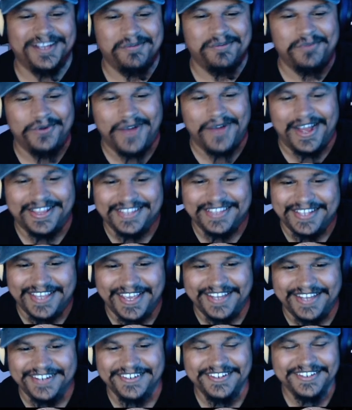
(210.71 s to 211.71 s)
Double
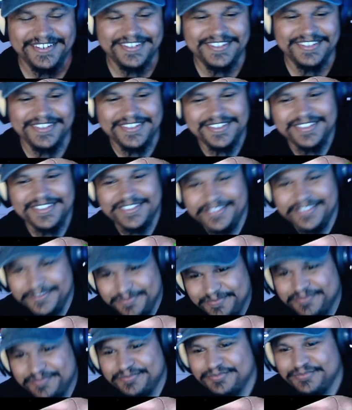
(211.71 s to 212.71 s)
alligator.
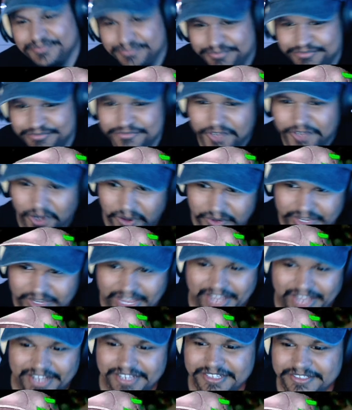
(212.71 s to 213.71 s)

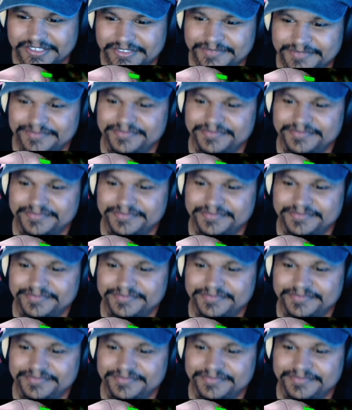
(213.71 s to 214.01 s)
Okay.